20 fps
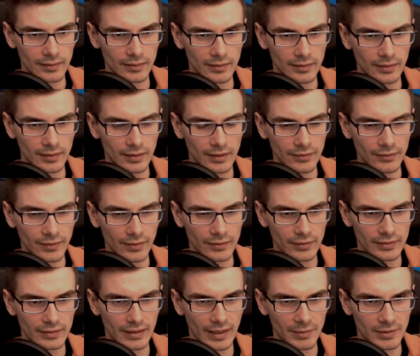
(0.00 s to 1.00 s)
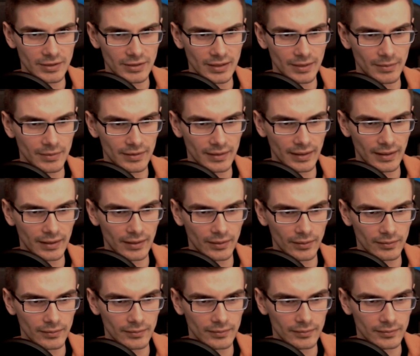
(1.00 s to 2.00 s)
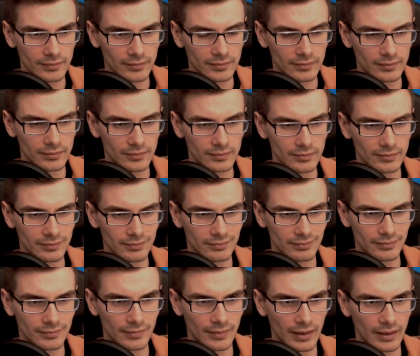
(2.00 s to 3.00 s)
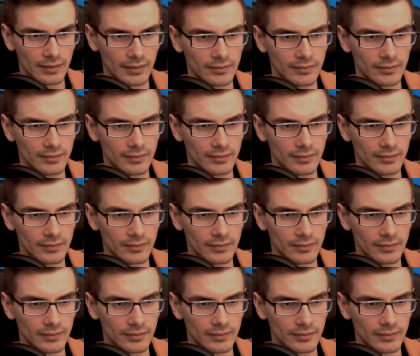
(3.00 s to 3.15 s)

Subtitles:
Even those damage numbers, I don't... Yeah.